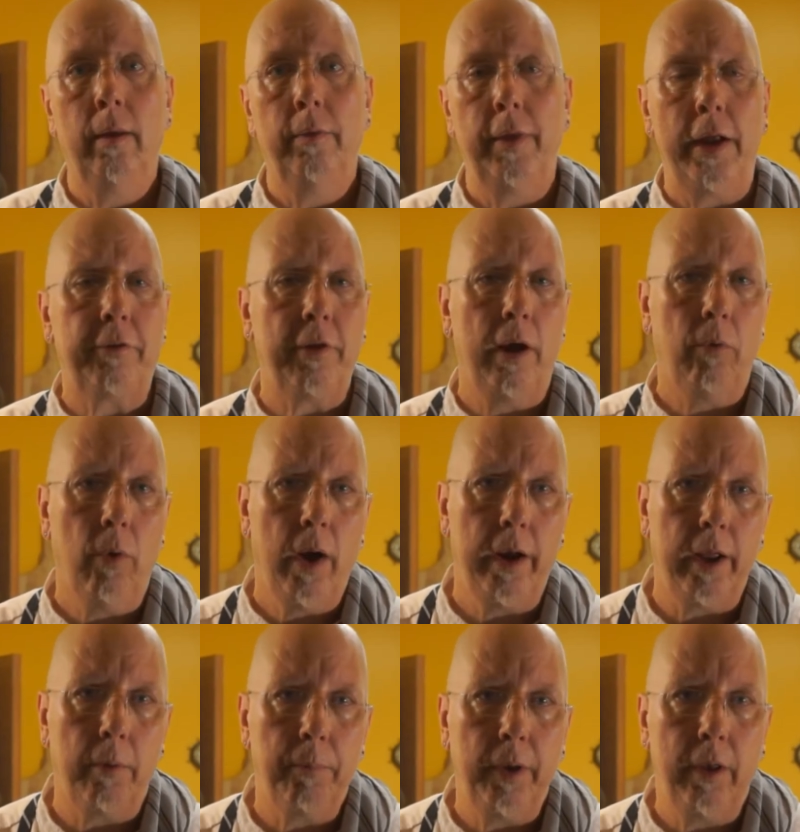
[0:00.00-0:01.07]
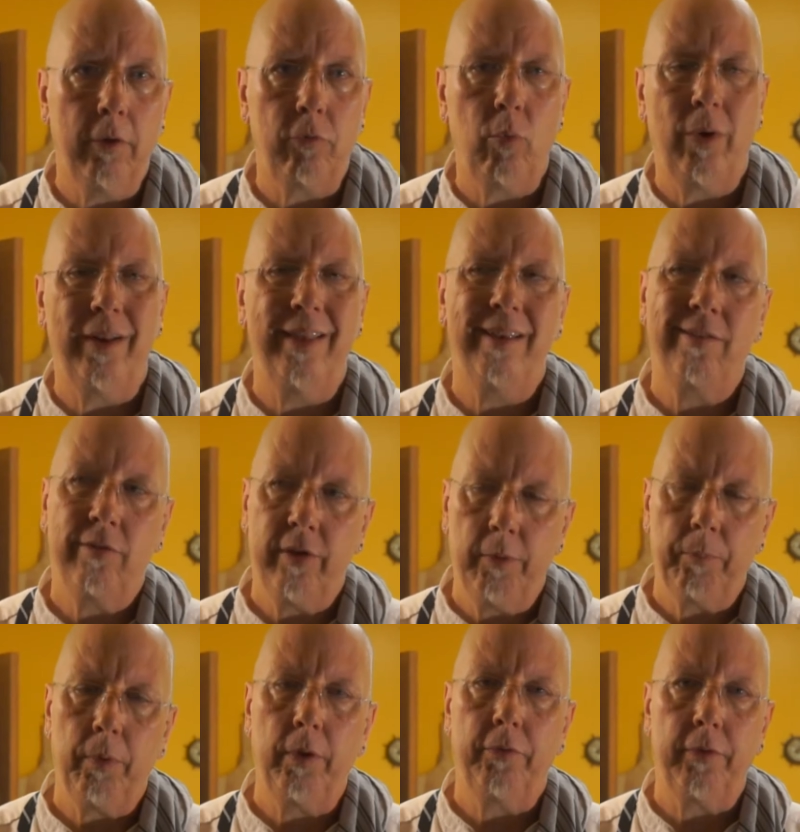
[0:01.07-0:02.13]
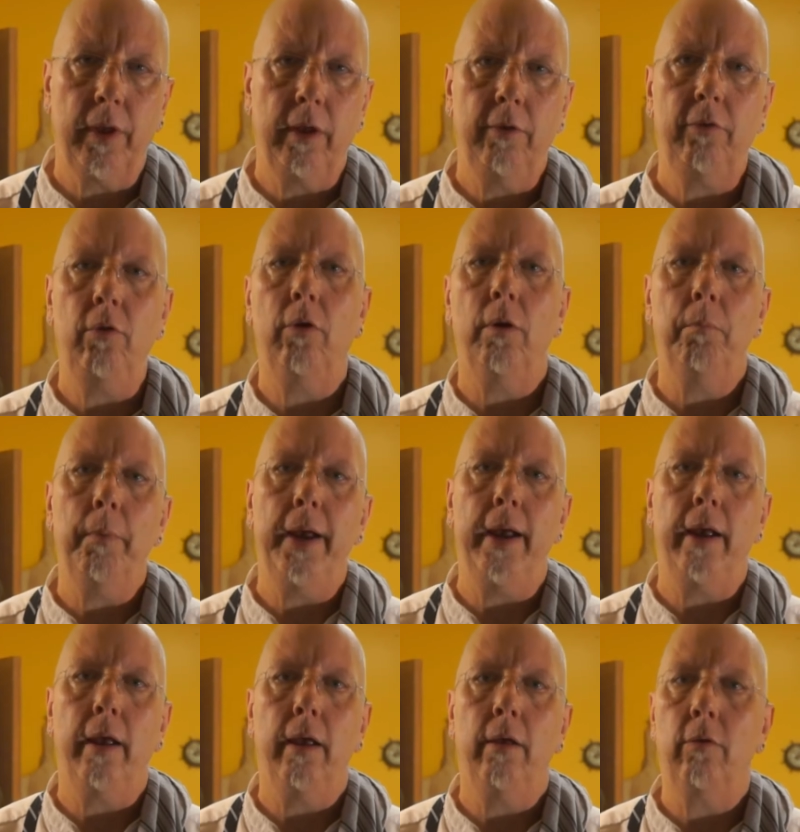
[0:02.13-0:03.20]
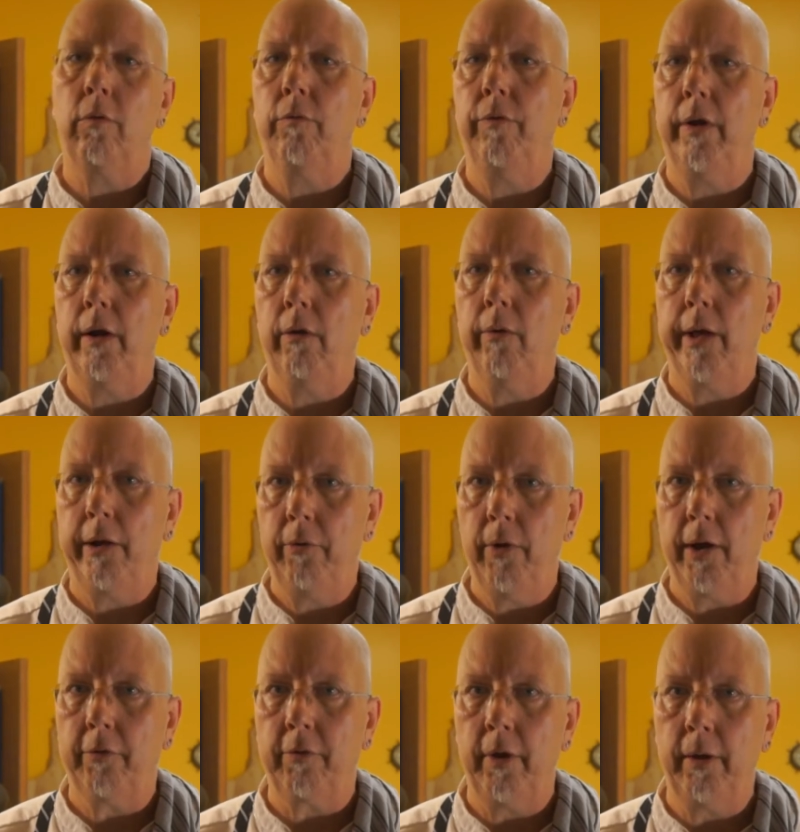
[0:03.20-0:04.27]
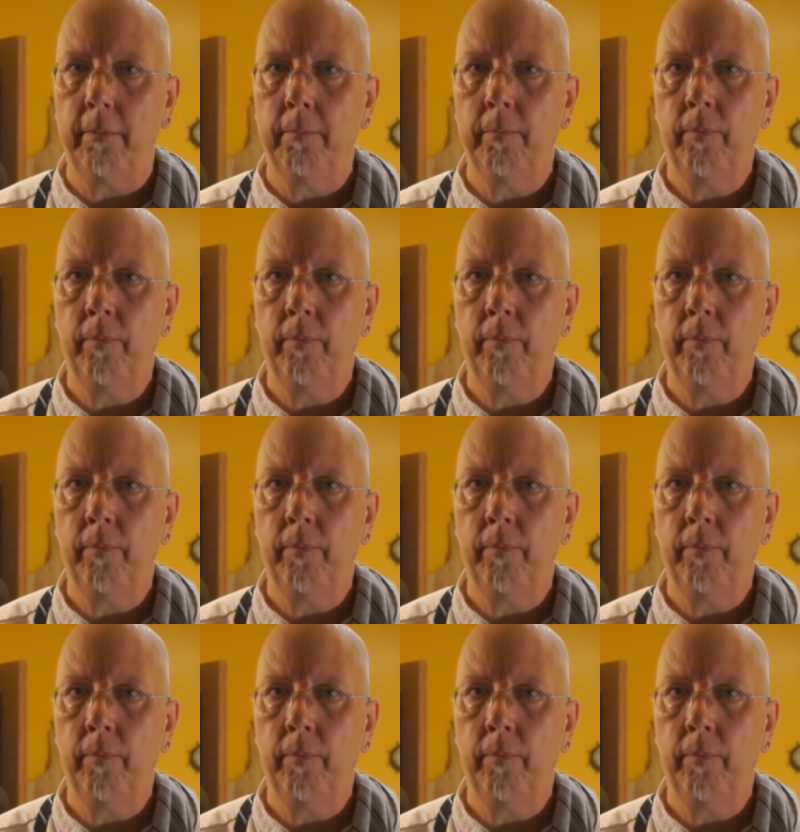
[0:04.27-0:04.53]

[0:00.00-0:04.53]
That's ironic because one of the simplest things you can make is a vinaigrette dressing.